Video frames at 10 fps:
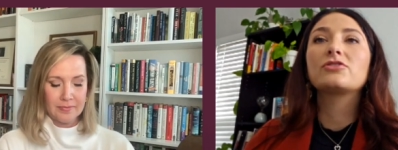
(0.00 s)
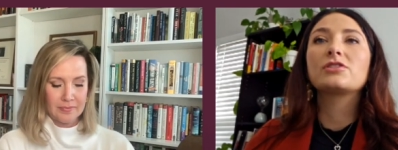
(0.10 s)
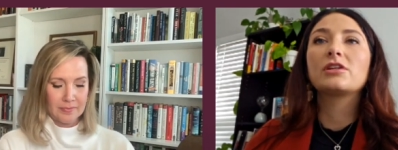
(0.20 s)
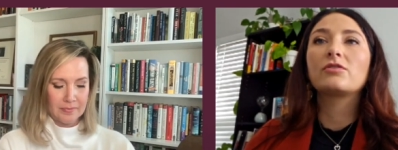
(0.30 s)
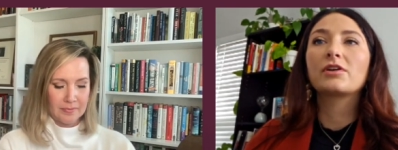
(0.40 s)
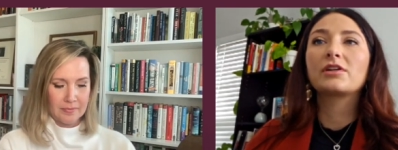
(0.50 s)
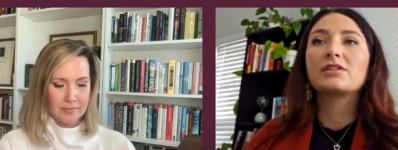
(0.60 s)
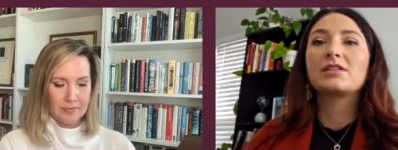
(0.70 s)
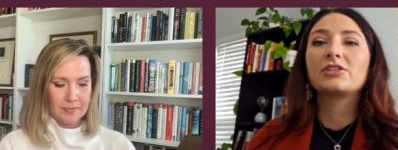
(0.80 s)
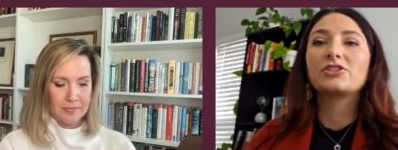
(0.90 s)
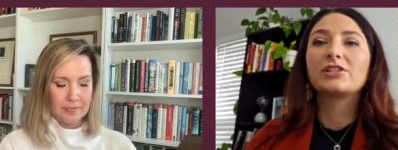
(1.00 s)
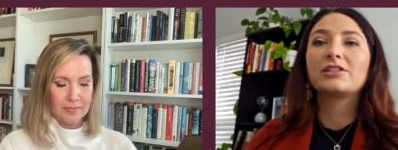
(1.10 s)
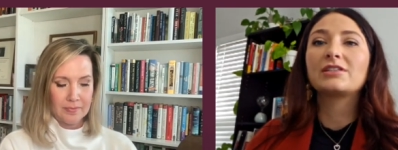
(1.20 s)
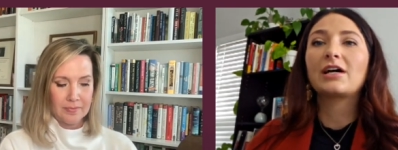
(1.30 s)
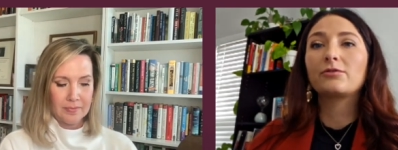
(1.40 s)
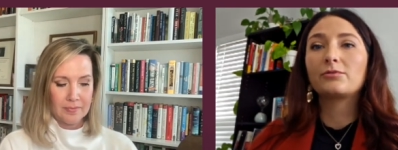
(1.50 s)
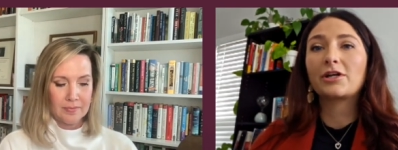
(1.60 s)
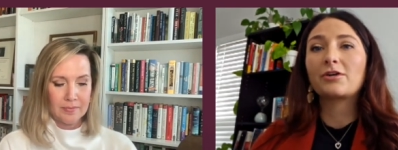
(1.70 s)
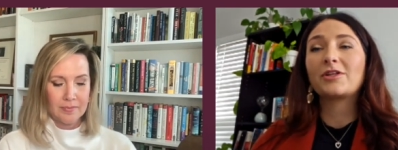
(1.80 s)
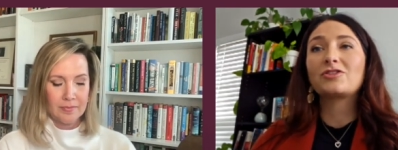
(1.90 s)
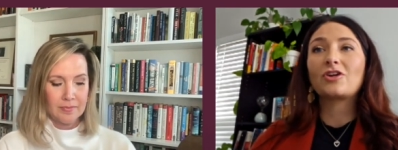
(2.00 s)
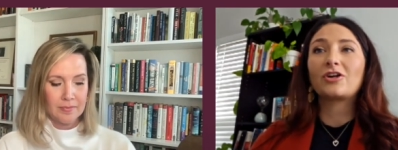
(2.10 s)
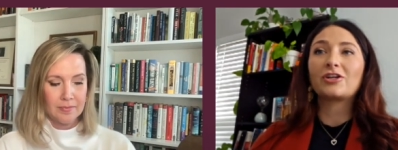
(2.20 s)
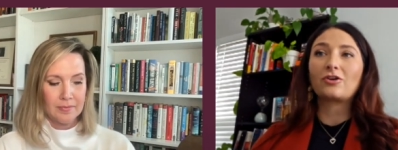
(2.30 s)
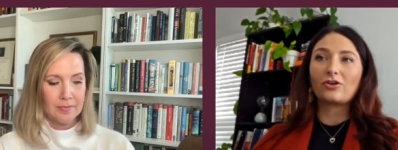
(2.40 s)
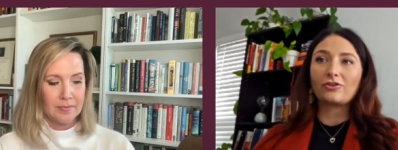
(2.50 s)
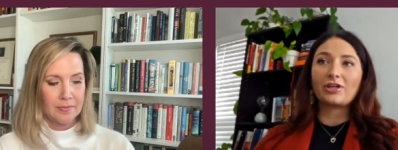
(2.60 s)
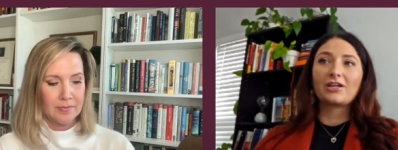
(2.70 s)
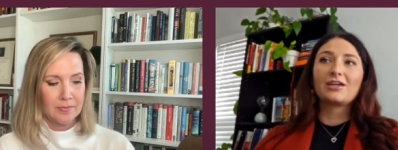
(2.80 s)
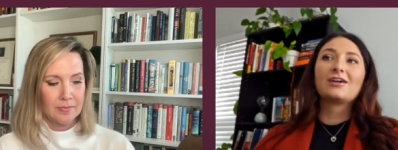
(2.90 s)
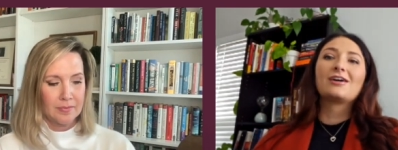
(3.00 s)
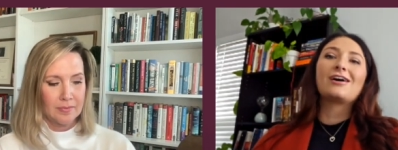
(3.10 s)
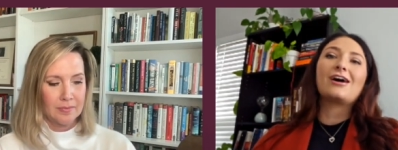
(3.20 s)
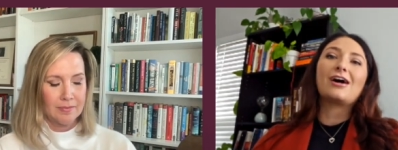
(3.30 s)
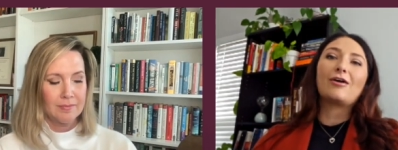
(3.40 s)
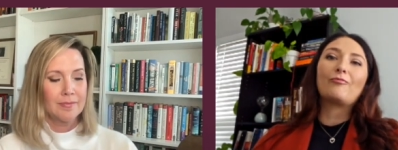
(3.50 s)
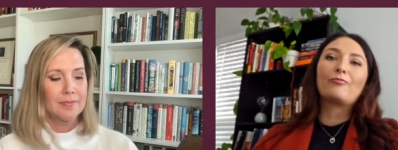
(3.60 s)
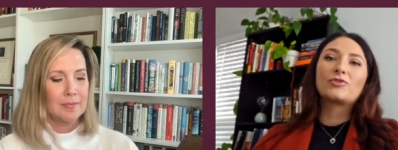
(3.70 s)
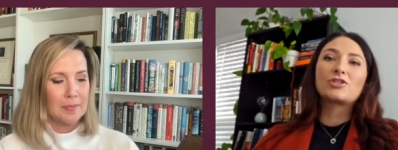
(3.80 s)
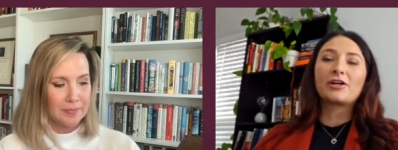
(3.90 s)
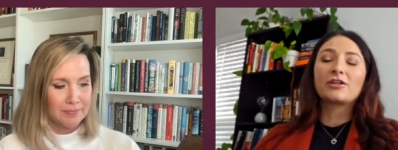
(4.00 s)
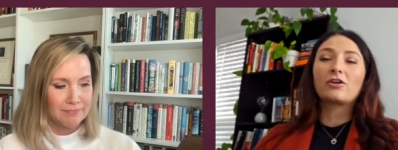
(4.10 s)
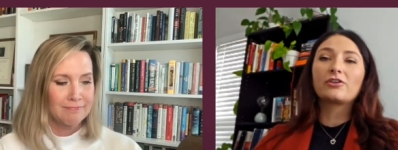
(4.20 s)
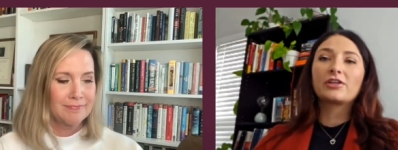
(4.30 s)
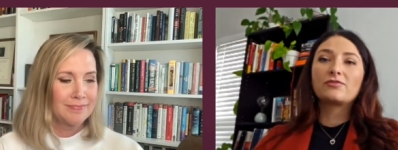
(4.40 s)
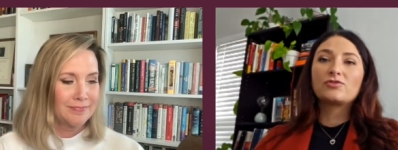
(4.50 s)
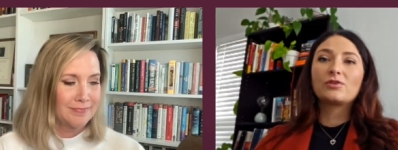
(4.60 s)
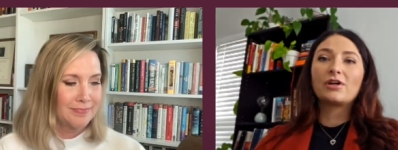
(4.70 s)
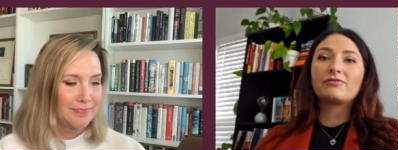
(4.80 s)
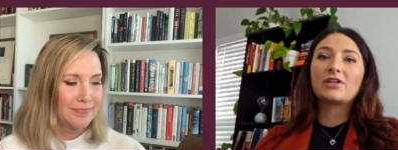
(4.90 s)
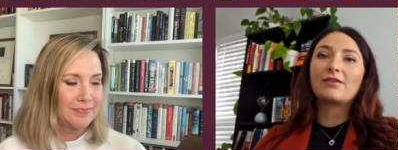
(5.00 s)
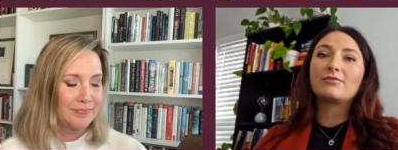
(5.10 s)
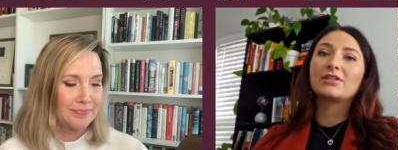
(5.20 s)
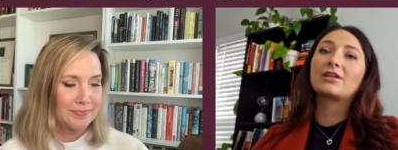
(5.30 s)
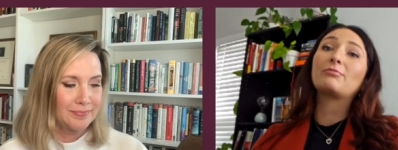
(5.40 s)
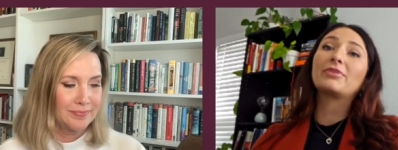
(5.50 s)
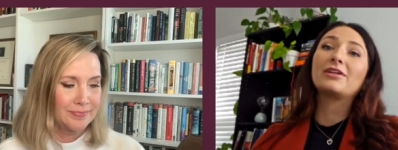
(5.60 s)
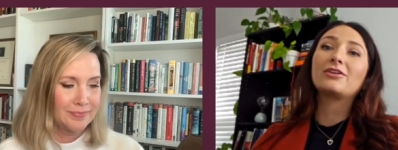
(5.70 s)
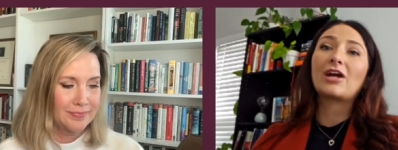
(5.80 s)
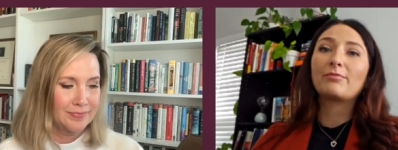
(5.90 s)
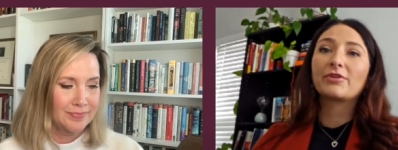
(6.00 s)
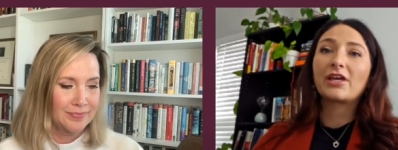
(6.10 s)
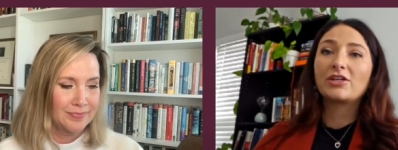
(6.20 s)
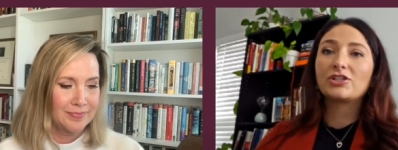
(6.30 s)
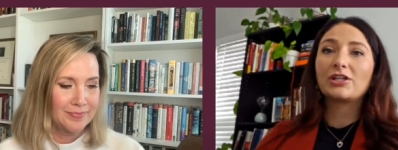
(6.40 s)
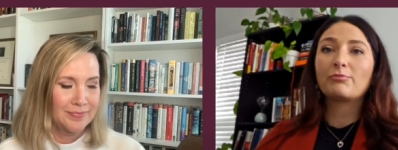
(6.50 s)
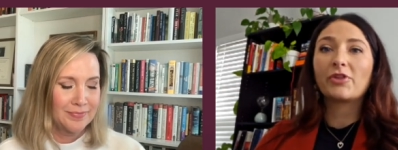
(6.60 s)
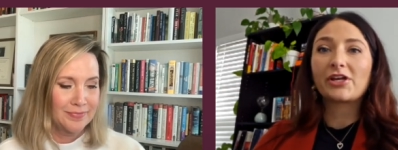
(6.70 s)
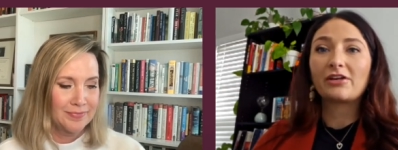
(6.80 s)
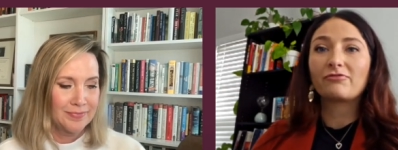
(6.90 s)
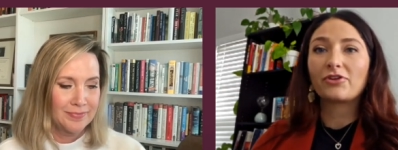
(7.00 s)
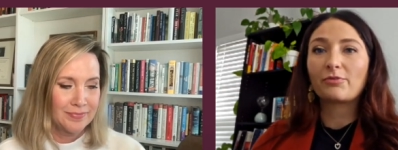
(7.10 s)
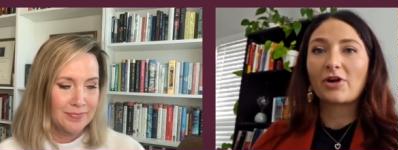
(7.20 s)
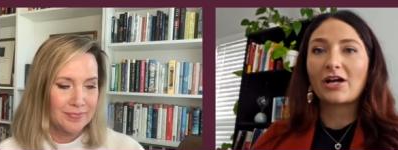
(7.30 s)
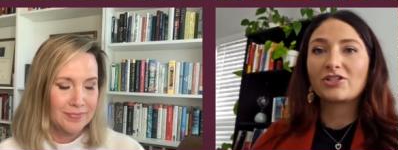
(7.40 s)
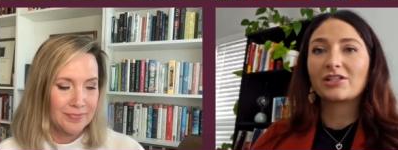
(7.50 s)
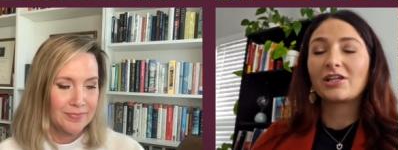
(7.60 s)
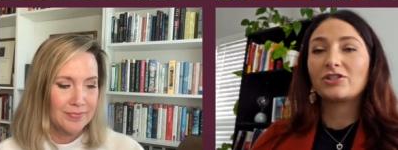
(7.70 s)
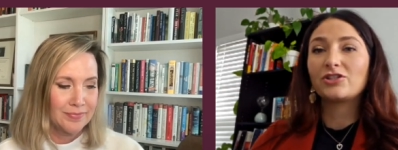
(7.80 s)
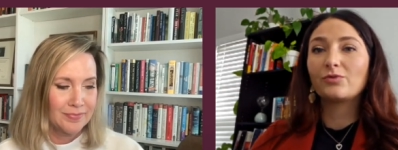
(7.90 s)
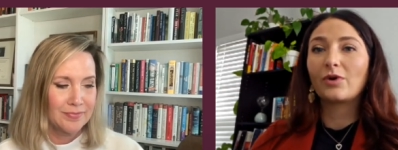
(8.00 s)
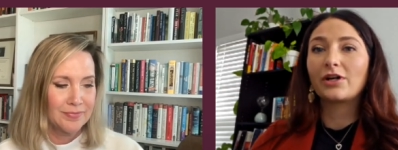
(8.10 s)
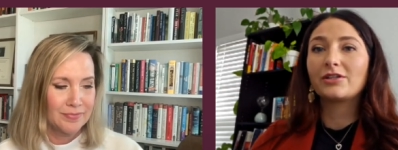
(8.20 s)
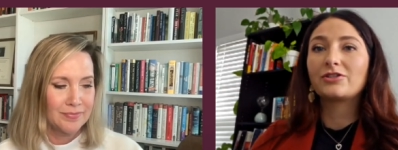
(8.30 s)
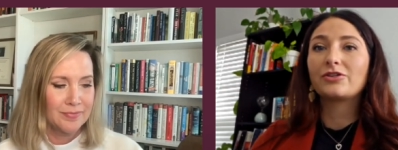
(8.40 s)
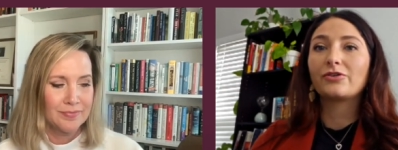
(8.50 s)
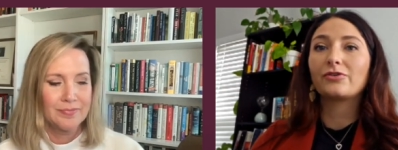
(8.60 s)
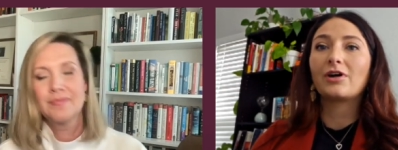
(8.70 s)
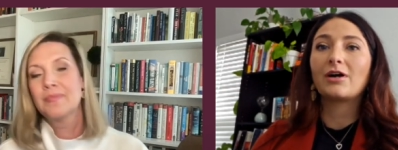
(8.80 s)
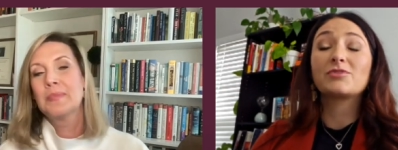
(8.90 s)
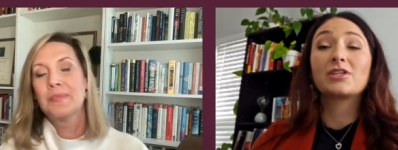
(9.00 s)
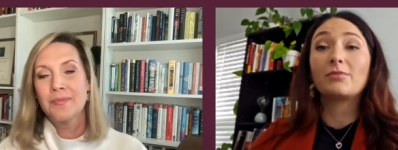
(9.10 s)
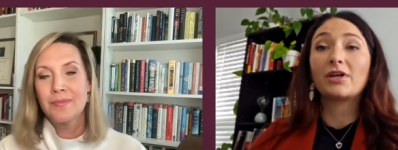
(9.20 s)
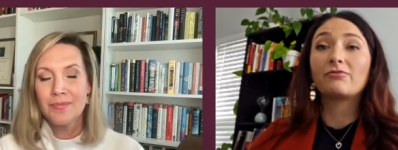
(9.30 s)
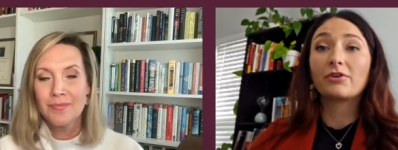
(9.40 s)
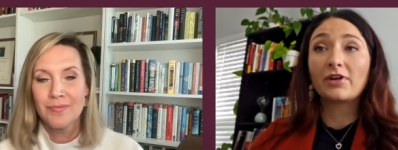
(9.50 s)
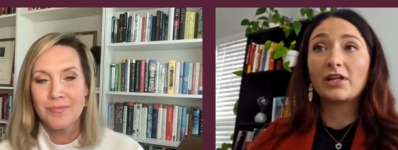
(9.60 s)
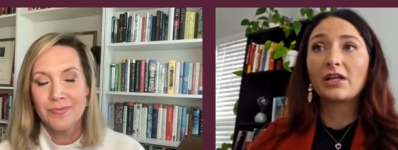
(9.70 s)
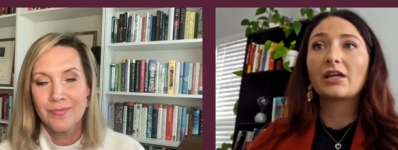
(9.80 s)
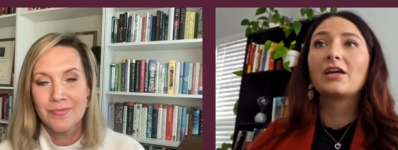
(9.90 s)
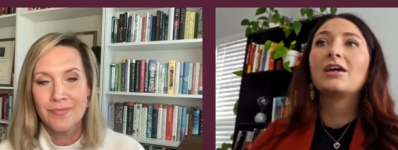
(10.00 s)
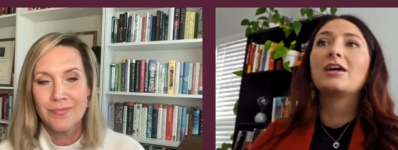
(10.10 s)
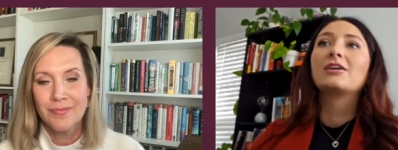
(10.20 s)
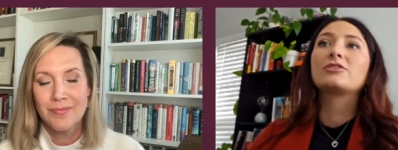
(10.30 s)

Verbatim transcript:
Speaker 1: for interested organizations, I would recommend starting early. Um, starting early gives you enough time to complete your application and plan for the project that you want to um, submit for funding.